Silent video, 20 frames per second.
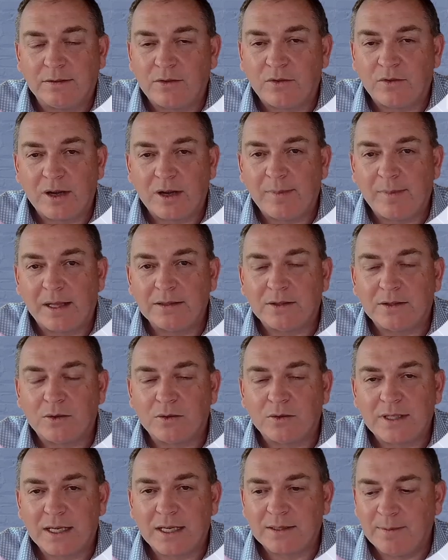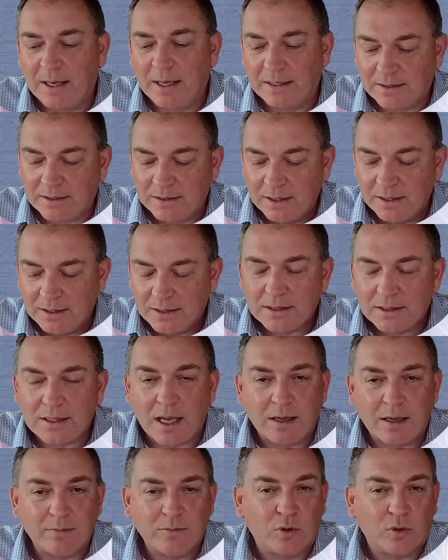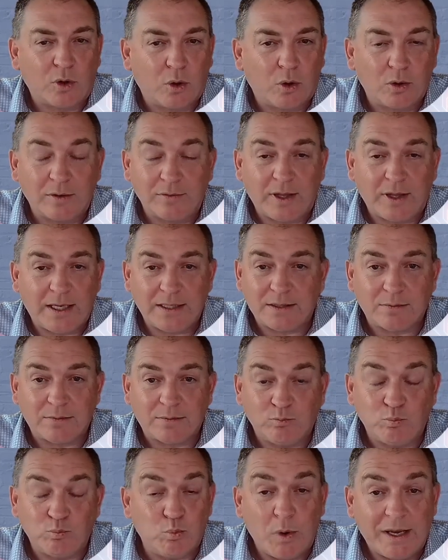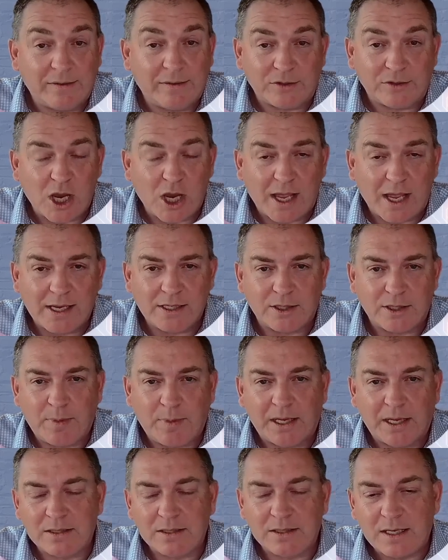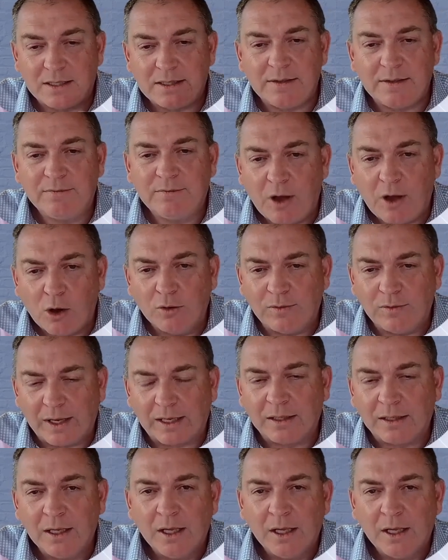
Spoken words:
3 months or 6 months, some or all of these will have changed because it's evolving